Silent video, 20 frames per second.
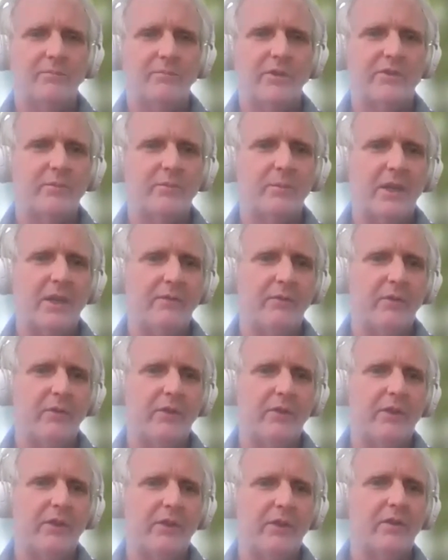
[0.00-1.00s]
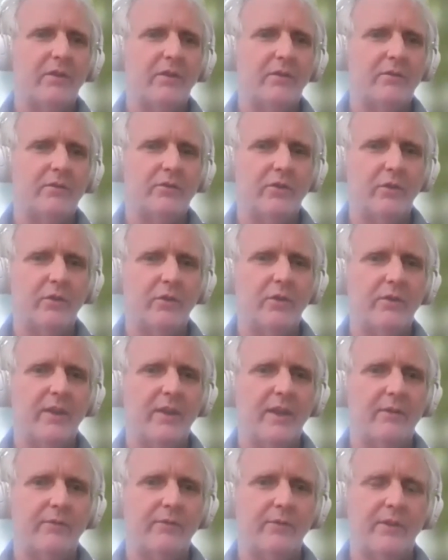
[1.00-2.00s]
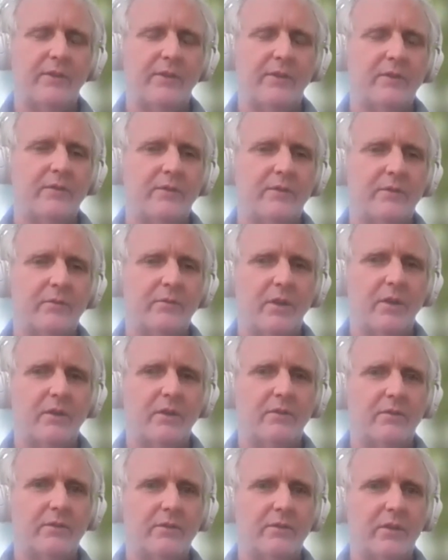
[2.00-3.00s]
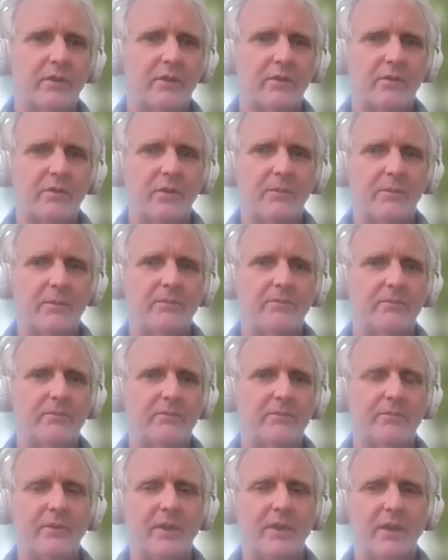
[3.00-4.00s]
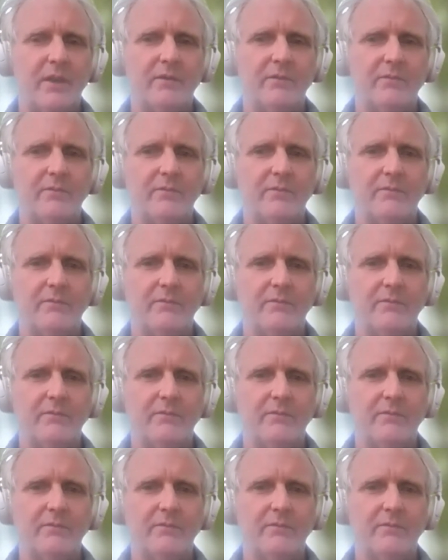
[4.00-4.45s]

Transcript: just about everything during that offensive as well. So, I mean, yeah.